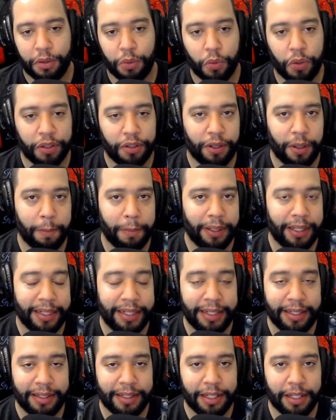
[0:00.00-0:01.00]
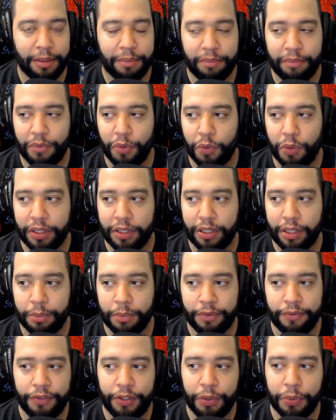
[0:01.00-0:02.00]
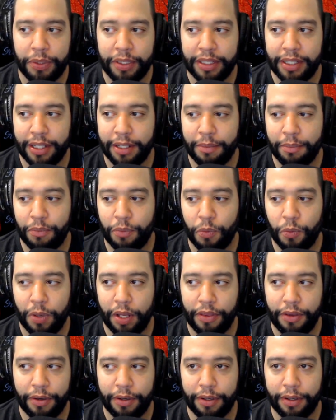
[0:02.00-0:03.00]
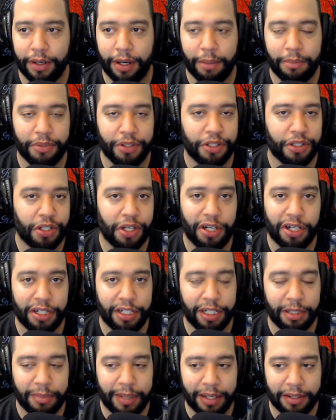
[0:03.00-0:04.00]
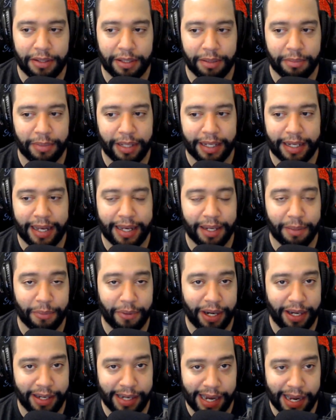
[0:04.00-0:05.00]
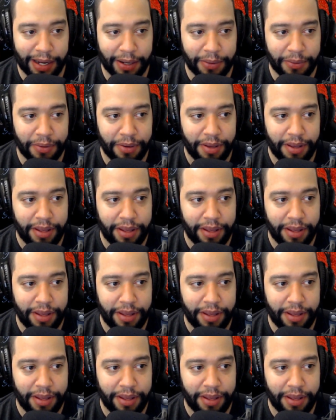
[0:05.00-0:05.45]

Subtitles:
whether I'm playing them, whether I'm reviewing them, whether I'm just talking about them like I am right now.